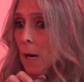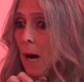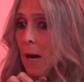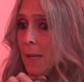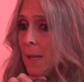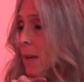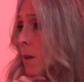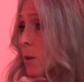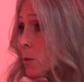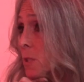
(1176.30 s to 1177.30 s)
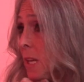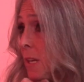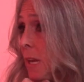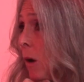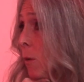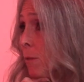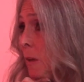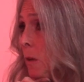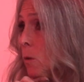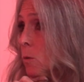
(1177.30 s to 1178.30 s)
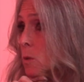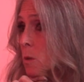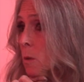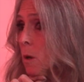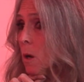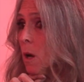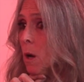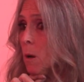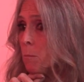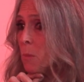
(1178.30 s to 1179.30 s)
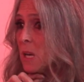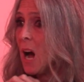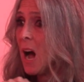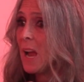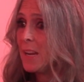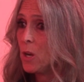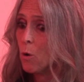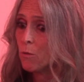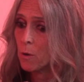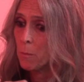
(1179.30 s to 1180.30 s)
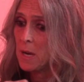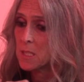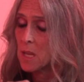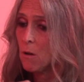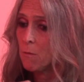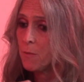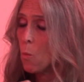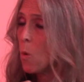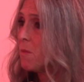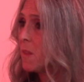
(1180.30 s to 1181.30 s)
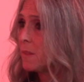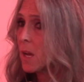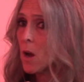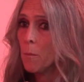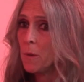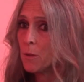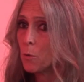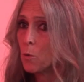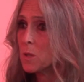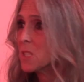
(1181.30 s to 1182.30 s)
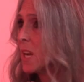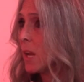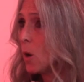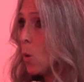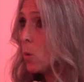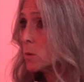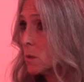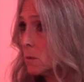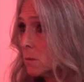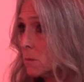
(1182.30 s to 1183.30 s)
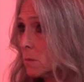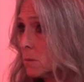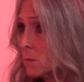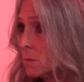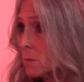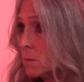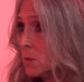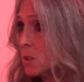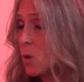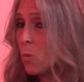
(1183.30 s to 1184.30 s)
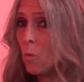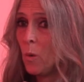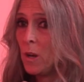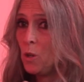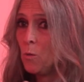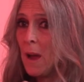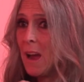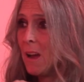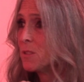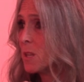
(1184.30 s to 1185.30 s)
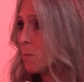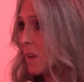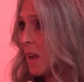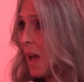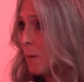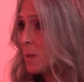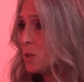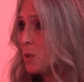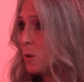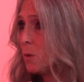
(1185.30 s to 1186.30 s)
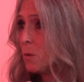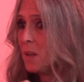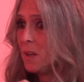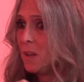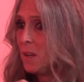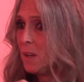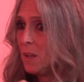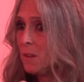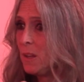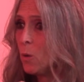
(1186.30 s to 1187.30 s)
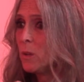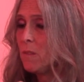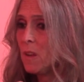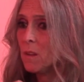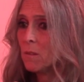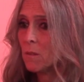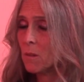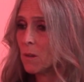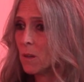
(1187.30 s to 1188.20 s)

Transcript: I can't understand how it feels, but I know for myself, the one thing that got me through was setting goals. So when you have something happen to you, the only thing